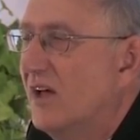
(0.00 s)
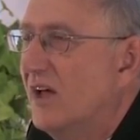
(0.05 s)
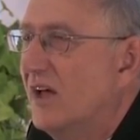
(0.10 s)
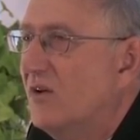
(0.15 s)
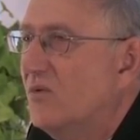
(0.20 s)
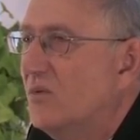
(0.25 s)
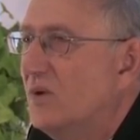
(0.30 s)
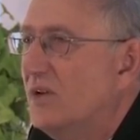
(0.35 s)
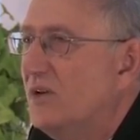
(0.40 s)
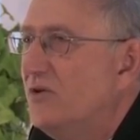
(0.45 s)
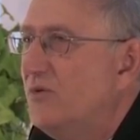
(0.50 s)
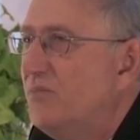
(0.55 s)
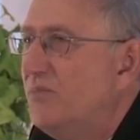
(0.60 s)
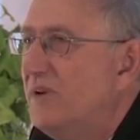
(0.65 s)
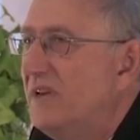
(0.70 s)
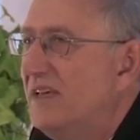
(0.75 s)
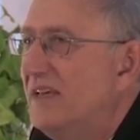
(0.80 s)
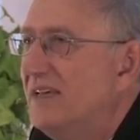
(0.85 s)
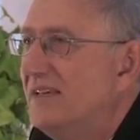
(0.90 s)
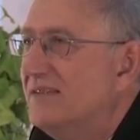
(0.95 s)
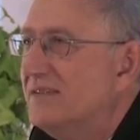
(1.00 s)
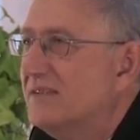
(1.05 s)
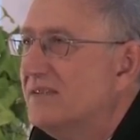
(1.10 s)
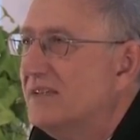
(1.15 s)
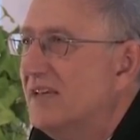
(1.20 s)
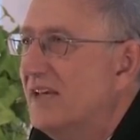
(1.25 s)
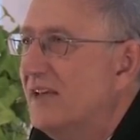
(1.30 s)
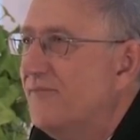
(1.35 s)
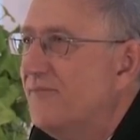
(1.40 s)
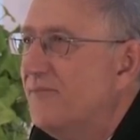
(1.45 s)
And will you please
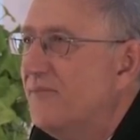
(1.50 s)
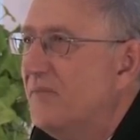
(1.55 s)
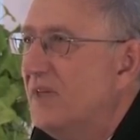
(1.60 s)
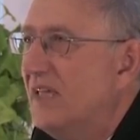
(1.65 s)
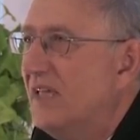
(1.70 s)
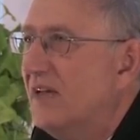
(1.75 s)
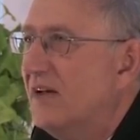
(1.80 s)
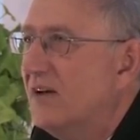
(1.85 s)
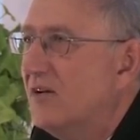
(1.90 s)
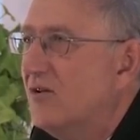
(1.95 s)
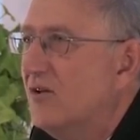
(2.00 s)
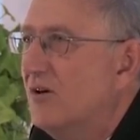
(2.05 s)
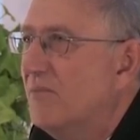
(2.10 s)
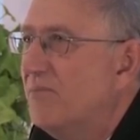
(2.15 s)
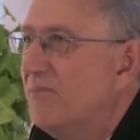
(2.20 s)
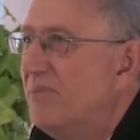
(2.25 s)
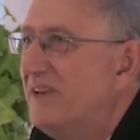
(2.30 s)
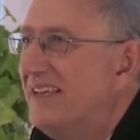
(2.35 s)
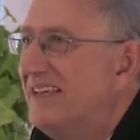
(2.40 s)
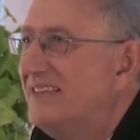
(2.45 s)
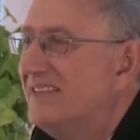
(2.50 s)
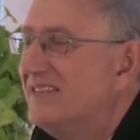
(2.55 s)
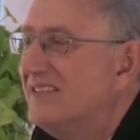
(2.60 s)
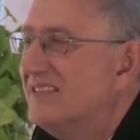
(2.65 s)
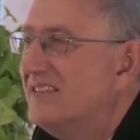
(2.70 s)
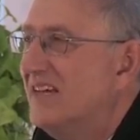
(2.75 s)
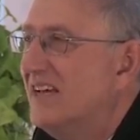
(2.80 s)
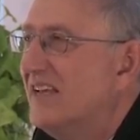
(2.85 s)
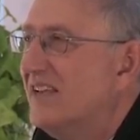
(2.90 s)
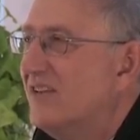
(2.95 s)
send me a complete
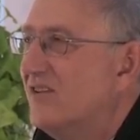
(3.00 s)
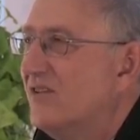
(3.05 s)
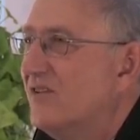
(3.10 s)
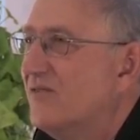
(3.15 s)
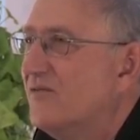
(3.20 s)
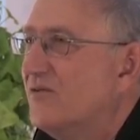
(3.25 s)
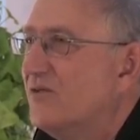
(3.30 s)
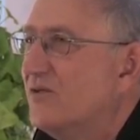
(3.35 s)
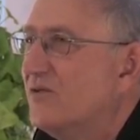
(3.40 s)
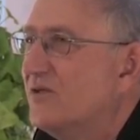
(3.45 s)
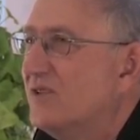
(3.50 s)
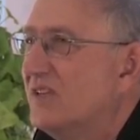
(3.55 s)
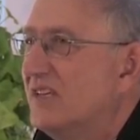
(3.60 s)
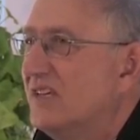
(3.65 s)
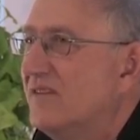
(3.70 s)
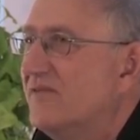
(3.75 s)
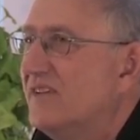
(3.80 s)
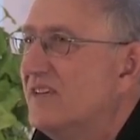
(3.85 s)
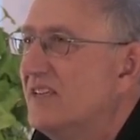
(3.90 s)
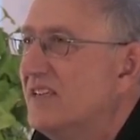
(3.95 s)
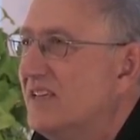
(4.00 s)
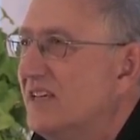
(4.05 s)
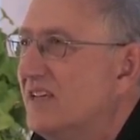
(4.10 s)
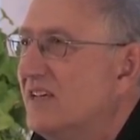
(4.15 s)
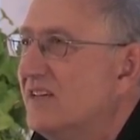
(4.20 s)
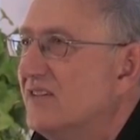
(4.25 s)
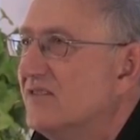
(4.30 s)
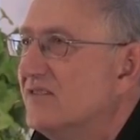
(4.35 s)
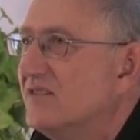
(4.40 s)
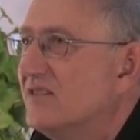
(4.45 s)
set of your
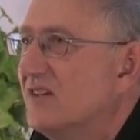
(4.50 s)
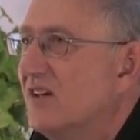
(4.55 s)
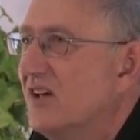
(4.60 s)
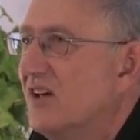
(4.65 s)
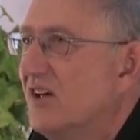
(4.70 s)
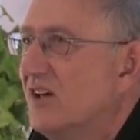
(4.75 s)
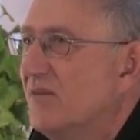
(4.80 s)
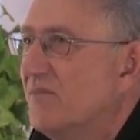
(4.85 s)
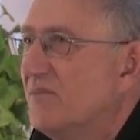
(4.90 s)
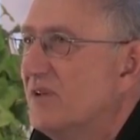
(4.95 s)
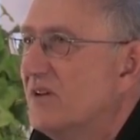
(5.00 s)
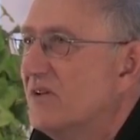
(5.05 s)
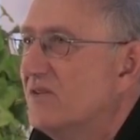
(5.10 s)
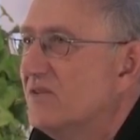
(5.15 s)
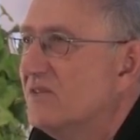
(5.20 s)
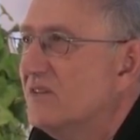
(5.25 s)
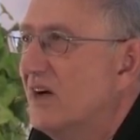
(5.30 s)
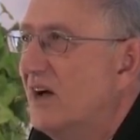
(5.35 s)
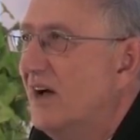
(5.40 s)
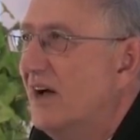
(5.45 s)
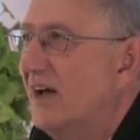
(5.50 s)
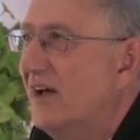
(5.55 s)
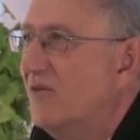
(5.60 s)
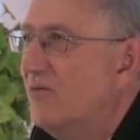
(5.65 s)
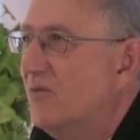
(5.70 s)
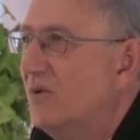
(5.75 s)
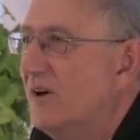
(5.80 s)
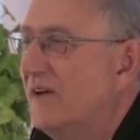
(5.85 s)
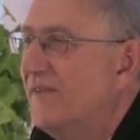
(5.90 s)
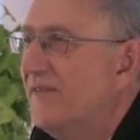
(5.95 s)
DVDs, because I
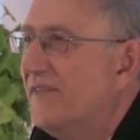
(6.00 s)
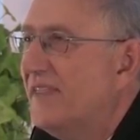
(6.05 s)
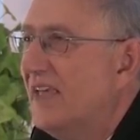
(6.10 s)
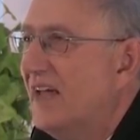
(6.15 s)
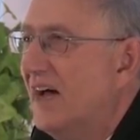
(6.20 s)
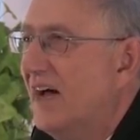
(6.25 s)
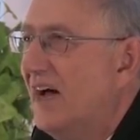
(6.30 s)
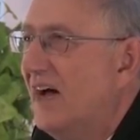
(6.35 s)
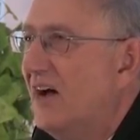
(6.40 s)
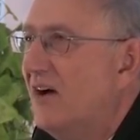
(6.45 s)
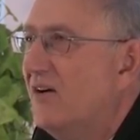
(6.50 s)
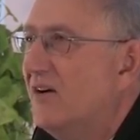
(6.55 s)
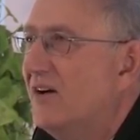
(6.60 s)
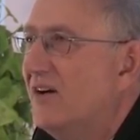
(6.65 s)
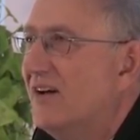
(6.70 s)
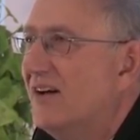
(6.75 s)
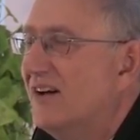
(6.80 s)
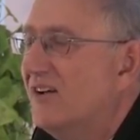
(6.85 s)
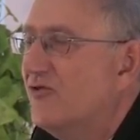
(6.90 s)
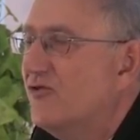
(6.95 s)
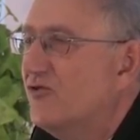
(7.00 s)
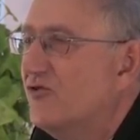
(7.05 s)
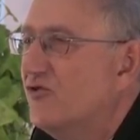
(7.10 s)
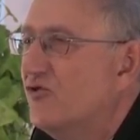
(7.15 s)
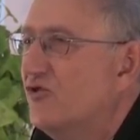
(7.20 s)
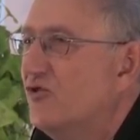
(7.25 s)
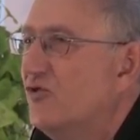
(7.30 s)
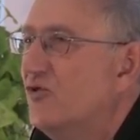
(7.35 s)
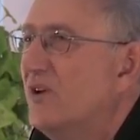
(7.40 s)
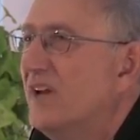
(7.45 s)
want our
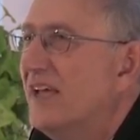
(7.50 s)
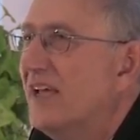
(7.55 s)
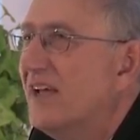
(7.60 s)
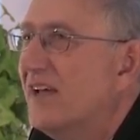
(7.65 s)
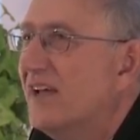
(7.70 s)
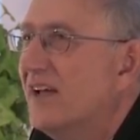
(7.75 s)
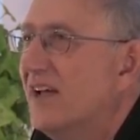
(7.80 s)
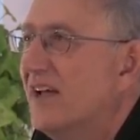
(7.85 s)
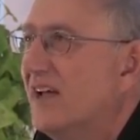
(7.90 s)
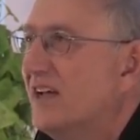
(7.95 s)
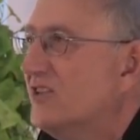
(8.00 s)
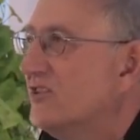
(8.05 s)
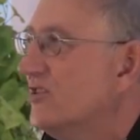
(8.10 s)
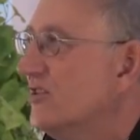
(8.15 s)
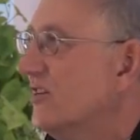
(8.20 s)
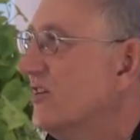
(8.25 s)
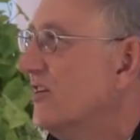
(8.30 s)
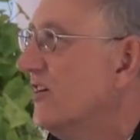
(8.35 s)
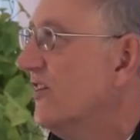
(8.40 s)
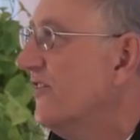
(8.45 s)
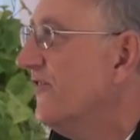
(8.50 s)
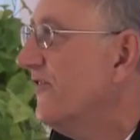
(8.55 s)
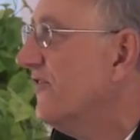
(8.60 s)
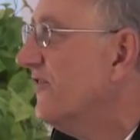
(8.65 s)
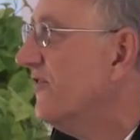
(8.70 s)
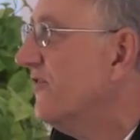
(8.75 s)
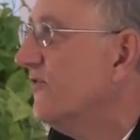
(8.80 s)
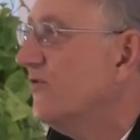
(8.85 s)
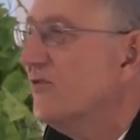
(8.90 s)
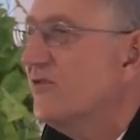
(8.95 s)
ruling
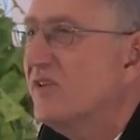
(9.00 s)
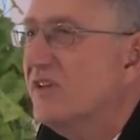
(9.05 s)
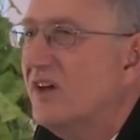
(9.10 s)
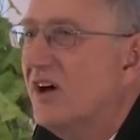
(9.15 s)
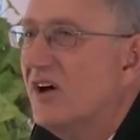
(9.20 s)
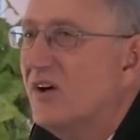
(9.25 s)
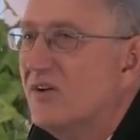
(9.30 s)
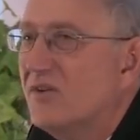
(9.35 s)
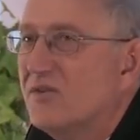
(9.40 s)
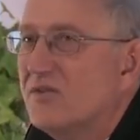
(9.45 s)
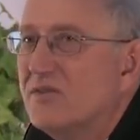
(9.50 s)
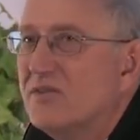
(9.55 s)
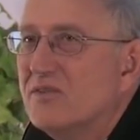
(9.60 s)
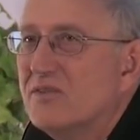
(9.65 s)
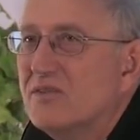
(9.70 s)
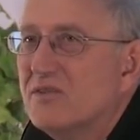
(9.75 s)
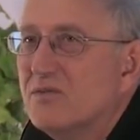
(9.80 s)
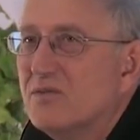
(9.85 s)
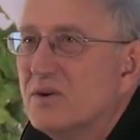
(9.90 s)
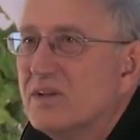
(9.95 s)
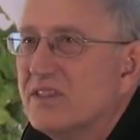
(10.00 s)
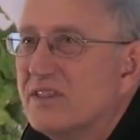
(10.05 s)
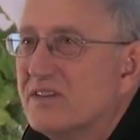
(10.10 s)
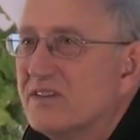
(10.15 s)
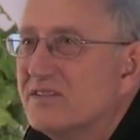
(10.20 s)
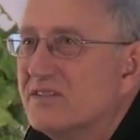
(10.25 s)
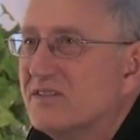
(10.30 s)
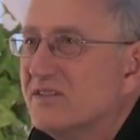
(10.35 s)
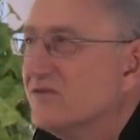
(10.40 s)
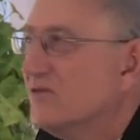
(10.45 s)
echelon to know what
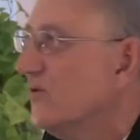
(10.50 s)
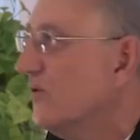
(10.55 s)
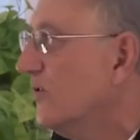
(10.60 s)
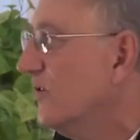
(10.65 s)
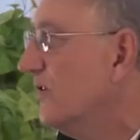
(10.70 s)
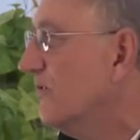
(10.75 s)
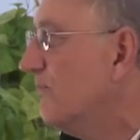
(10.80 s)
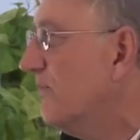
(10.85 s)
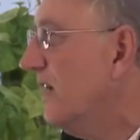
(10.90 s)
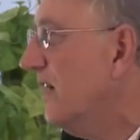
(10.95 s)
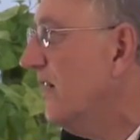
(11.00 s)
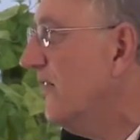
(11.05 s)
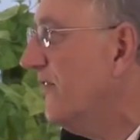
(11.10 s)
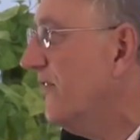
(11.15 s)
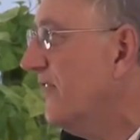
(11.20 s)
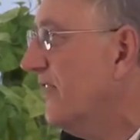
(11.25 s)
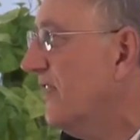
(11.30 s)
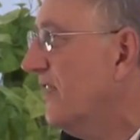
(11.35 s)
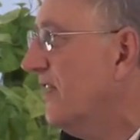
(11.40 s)
this is all about."